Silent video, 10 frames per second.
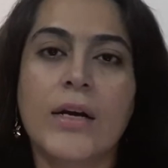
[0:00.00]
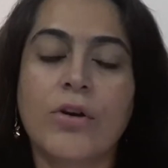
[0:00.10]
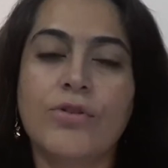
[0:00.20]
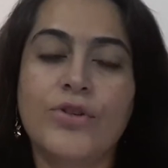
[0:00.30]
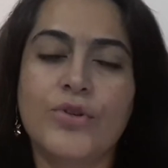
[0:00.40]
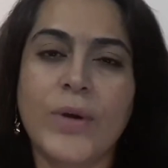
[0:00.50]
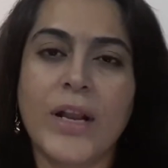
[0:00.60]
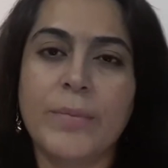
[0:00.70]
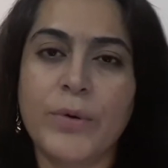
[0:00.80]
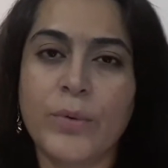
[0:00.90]
continue to
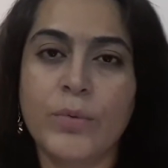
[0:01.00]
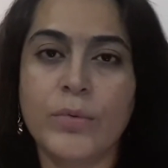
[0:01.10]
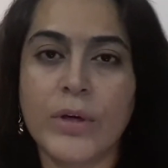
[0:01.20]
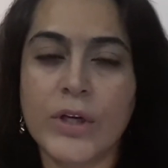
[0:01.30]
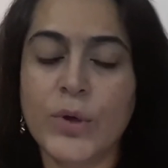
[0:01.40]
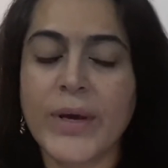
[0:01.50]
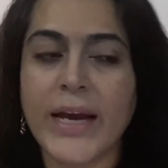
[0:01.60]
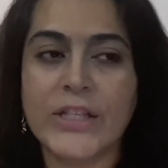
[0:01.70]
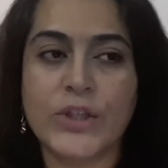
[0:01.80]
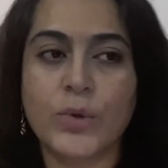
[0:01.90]
help you look
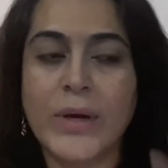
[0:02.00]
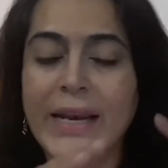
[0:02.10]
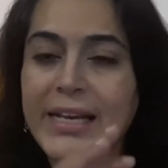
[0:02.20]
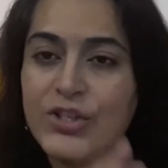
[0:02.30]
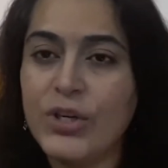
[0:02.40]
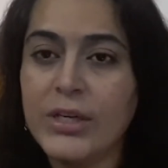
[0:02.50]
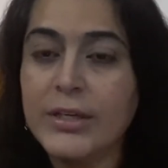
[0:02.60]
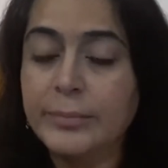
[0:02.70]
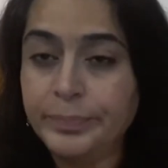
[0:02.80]
at, so electric